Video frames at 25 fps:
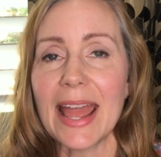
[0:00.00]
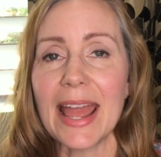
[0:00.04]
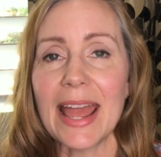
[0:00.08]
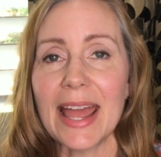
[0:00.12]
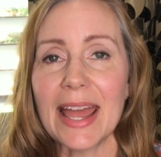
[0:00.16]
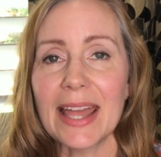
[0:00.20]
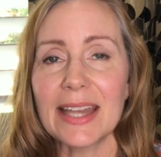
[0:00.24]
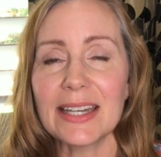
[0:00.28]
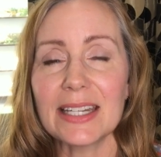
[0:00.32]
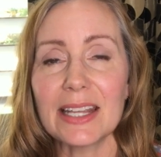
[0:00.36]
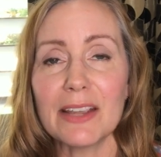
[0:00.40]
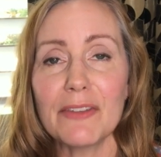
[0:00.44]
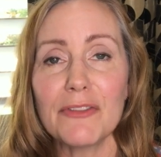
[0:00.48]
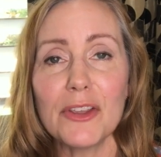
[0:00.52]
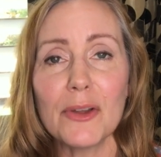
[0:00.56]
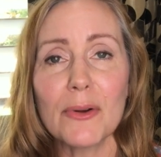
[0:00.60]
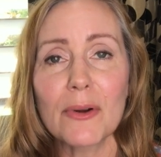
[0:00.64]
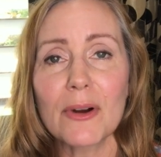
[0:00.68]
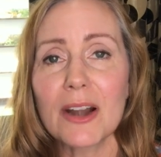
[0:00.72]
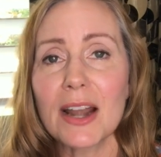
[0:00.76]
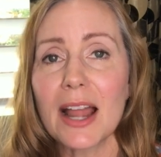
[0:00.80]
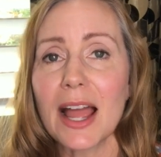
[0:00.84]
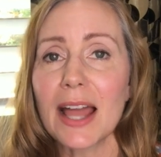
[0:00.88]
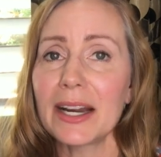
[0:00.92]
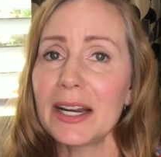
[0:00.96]
And if you
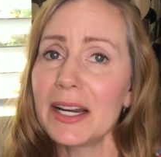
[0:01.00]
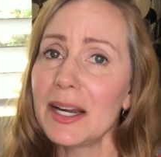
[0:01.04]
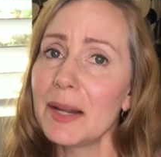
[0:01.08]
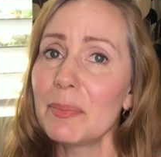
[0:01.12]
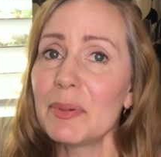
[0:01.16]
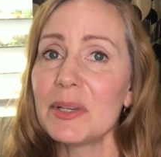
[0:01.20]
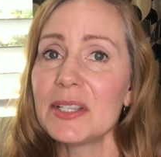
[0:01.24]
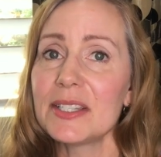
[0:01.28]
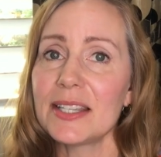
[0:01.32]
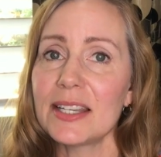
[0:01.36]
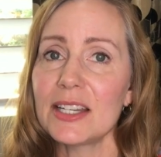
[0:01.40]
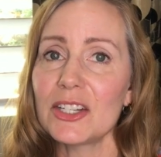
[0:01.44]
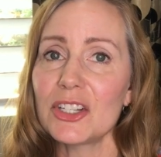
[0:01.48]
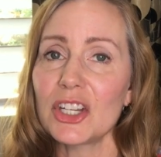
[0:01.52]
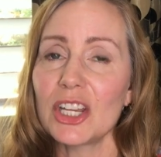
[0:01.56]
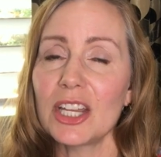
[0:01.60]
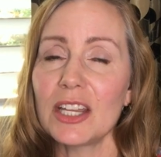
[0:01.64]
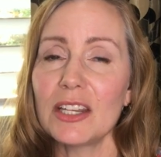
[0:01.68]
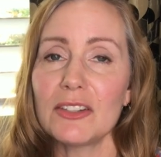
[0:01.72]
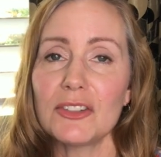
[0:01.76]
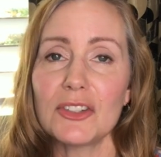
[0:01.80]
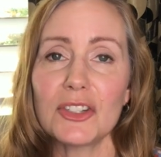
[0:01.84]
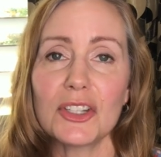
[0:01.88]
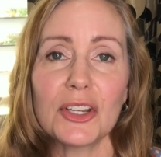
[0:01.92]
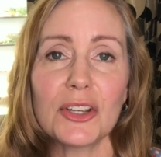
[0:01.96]
are not in a
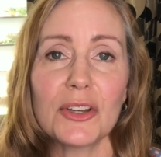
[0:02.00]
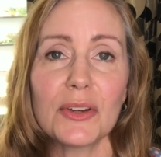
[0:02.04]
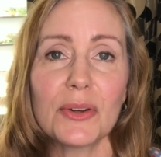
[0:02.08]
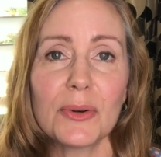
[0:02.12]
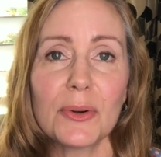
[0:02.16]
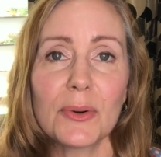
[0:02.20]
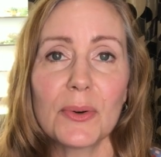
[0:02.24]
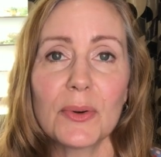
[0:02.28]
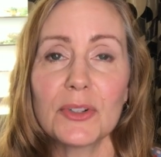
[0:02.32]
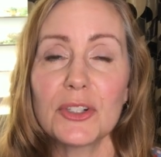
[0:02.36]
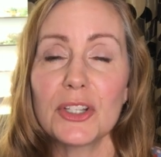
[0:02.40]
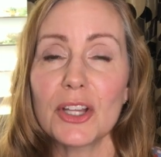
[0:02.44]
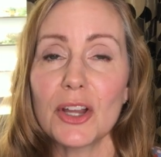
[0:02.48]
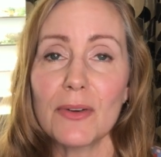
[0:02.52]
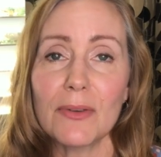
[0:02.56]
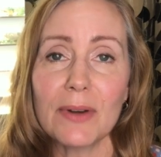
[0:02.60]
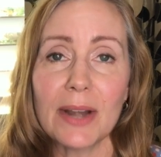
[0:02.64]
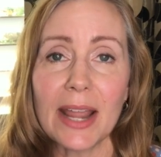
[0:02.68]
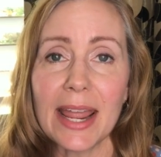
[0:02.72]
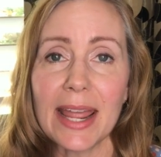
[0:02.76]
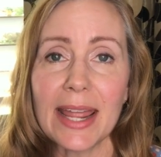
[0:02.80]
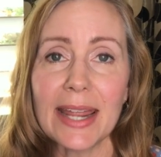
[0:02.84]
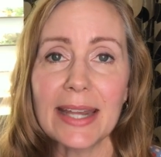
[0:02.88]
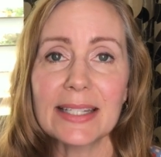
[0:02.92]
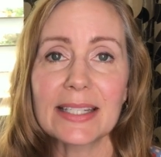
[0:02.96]
position to
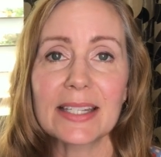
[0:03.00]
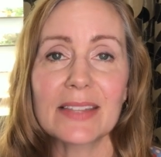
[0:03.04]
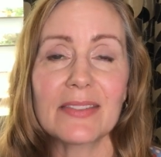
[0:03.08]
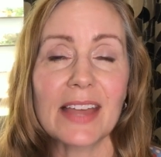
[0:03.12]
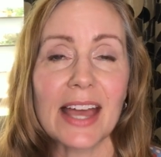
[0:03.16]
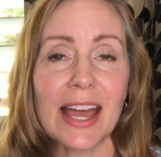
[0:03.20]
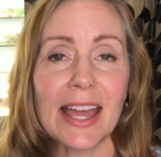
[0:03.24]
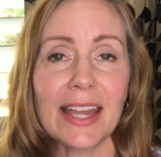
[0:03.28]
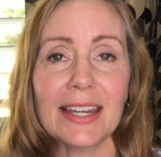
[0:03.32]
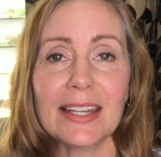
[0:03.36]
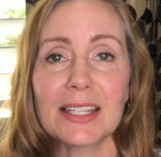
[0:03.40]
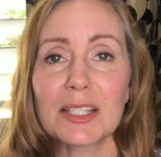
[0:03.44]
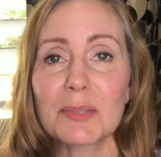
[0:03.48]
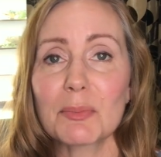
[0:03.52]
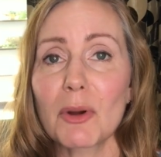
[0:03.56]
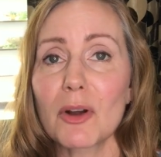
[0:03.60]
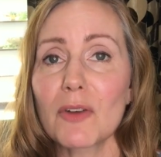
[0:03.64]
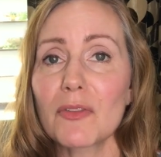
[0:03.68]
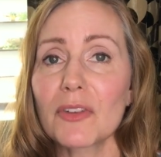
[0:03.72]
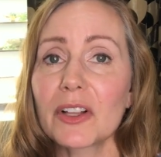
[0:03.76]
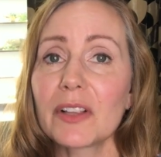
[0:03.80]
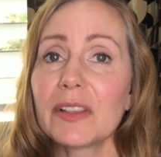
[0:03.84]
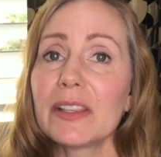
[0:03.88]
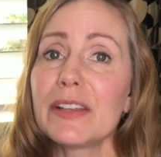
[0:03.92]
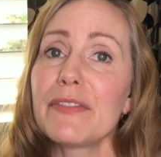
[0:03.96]
donate, that is
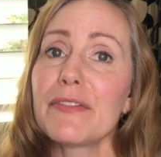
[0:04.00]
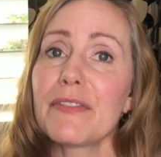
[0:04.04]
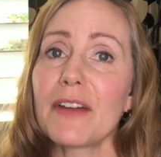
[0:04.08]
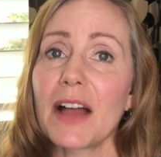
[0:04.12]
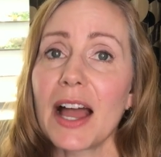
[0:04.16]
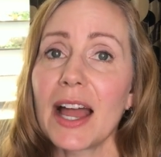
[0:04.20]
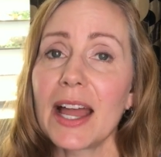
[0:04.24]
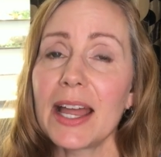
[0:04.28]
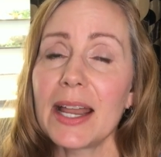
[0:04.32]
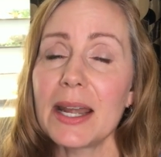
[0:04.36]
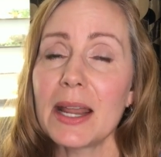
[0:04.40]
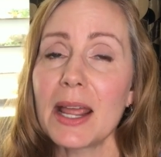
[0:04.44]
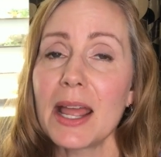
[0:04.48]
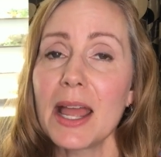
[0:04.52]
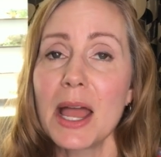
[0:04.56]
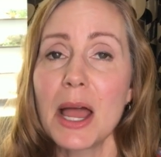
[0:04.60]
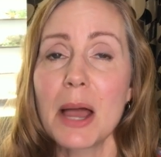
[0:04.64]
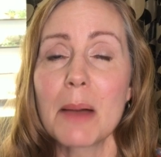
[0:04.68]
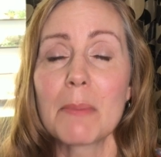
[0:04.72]
perfectly fine.